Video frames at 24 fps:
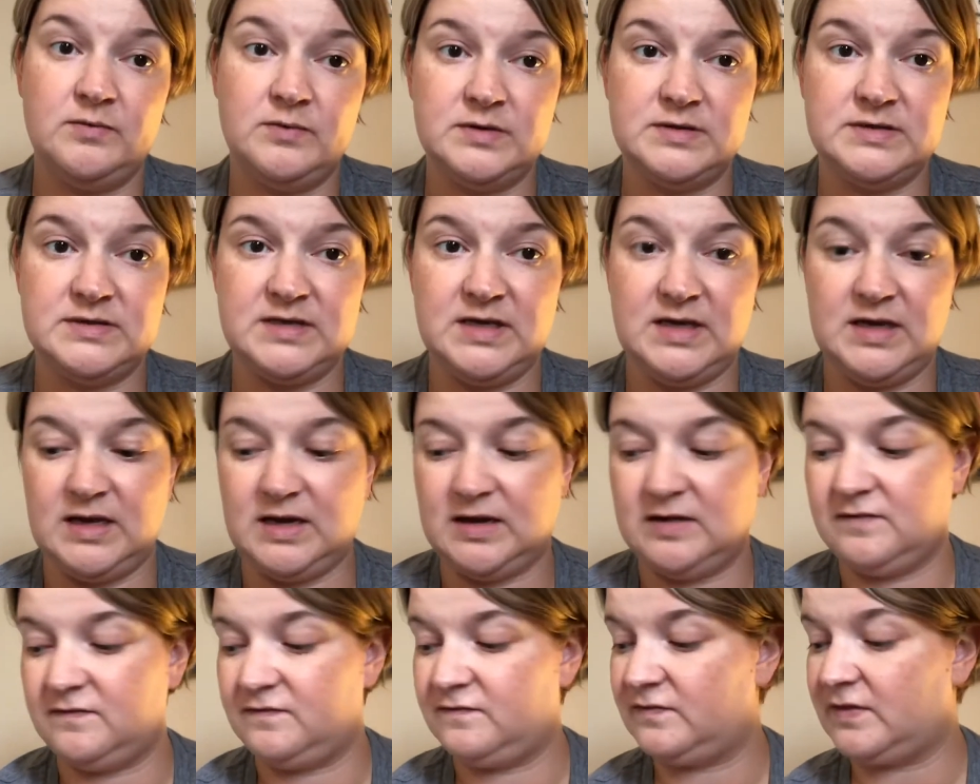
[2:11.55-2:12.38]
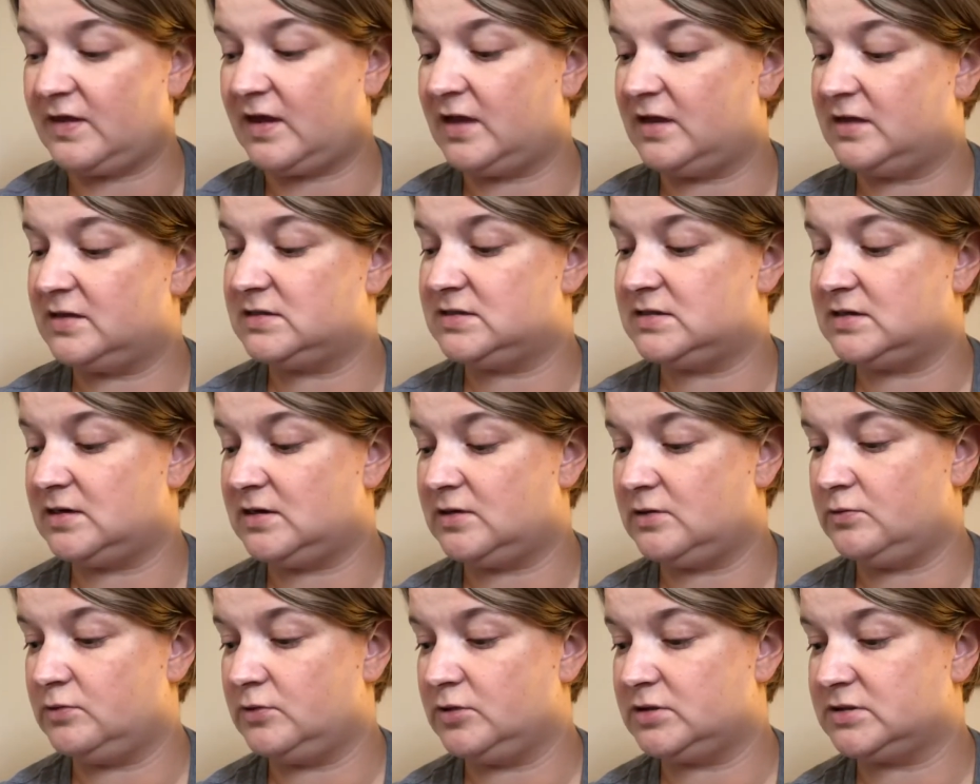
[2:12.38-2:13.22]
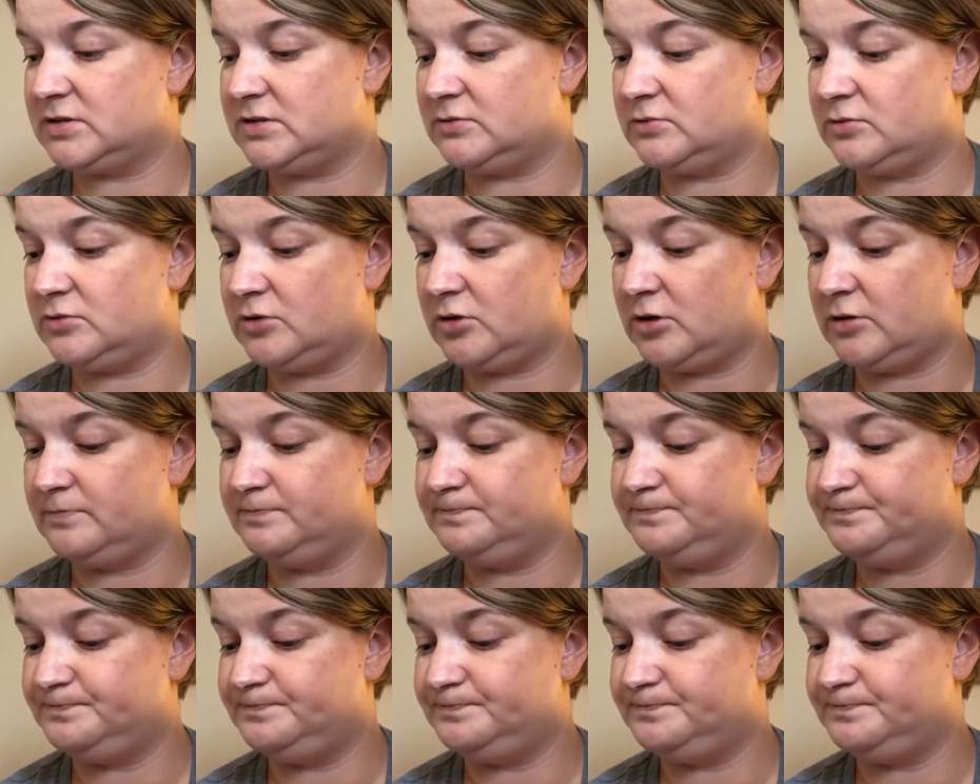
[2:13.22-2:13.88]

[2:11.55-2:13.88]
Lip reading: We'll see if that works out or not.